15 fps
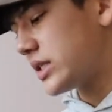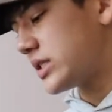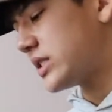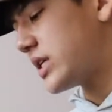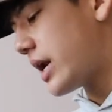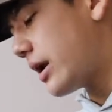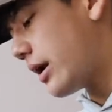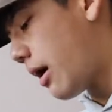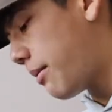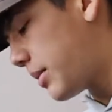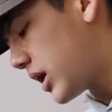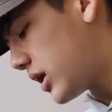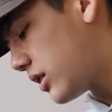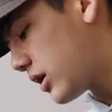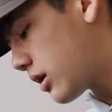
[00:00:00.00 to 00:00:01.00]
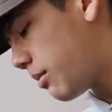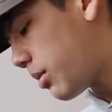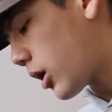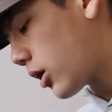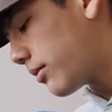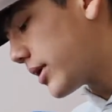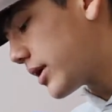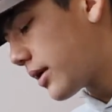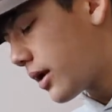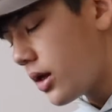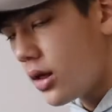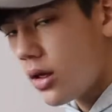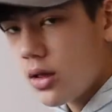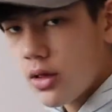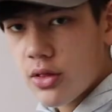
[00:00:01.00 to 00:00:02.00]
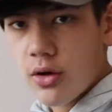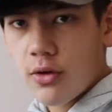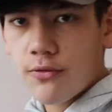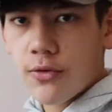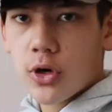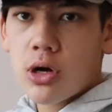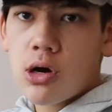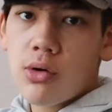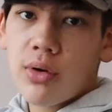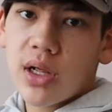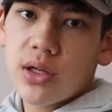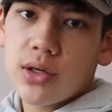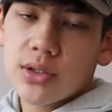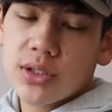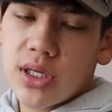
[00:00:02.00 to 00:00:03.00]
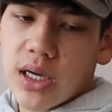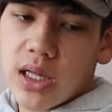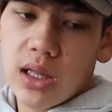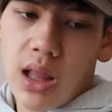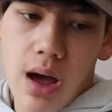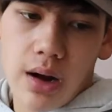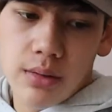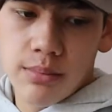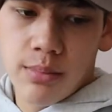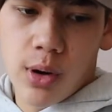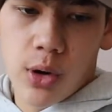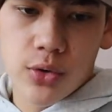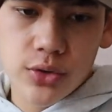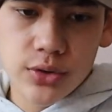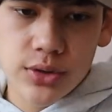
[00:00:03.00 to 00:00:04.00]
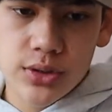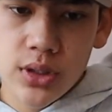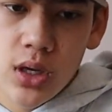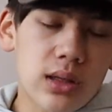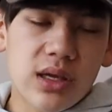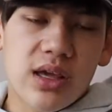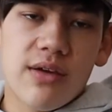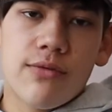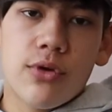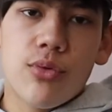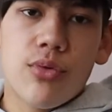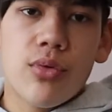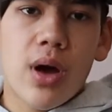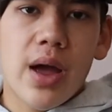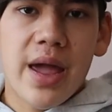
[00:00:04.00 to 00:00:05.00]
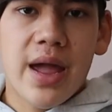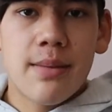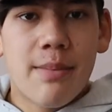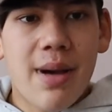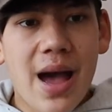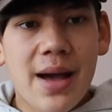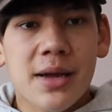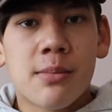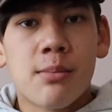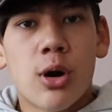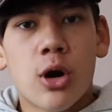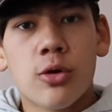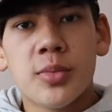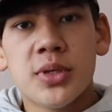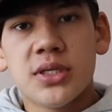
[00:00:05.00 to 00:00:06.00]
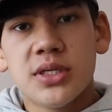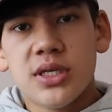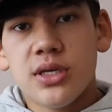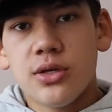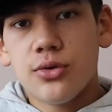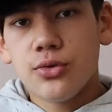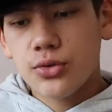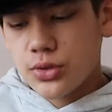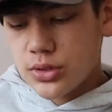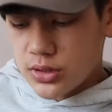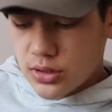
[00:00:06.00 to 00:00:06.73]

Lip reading: to set it up in the compartment. So for co-anglers, like a lot of boaters give you a back compartment to use